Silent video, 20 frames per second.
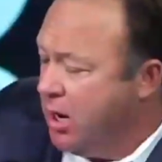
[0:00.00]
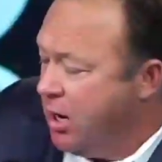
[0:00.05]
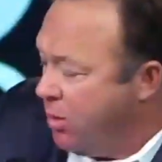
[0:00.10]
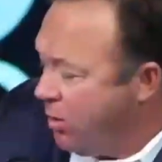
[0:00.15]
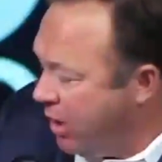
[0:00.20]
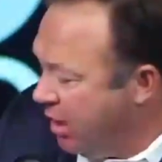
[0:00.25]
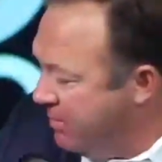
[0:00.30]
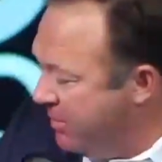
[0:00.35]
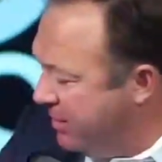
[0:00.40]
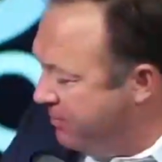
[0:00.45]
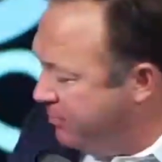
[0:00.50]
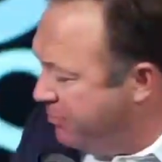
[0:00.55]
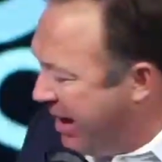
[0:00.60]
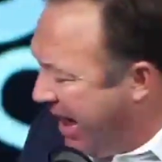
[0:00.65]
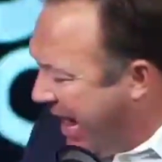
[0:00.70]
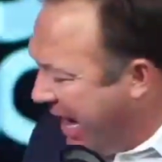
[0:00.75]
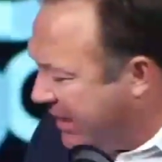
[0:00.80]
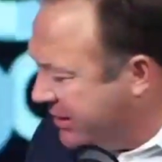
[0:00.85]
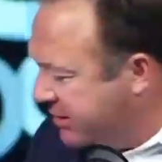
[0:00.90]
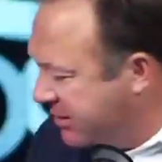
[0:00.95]
We're going to be
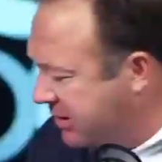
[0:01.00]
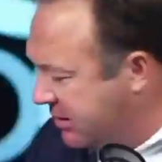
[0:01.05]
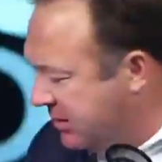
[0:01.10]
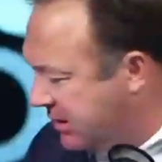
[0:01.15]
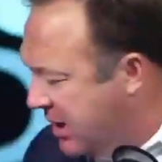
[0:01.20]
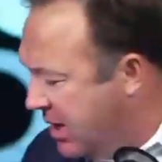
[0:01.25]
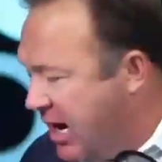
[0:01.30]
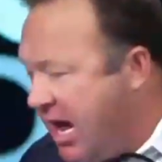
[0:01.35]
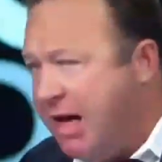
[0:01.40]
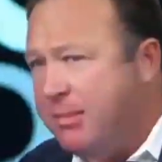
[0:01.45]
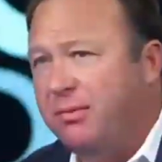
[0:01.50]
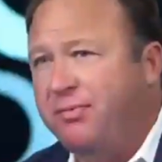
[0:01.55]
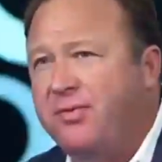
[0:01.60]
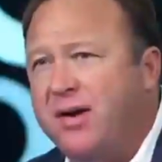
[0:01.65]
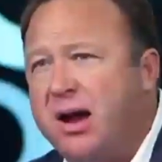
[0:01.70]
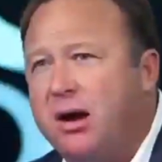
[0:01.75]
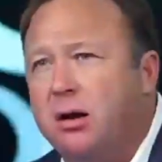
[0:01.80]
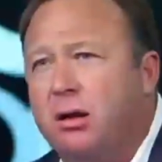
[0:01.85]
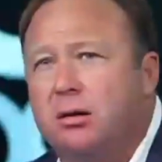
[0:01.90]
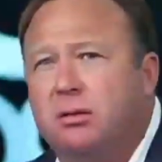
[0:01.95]
back to have a
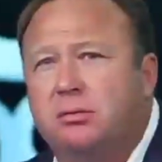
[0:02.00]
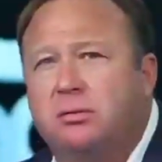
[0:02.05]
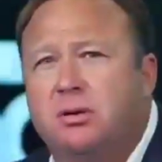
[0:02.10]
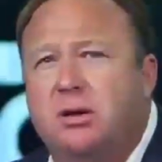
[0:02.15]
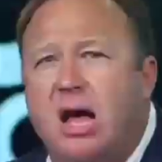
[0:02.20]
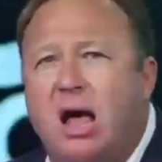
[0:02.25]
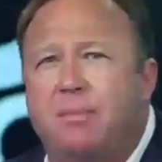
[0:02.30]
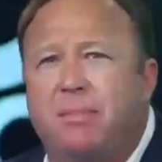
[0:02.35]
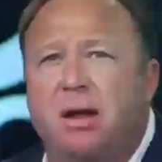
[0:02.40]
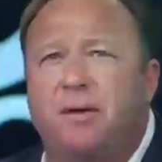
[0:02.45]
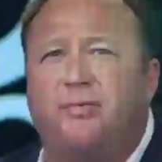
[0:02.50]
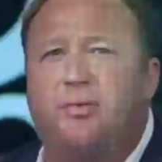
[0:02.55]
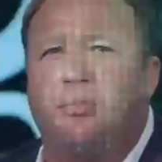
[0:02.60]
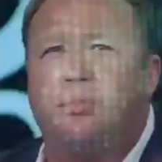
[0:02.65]
final comment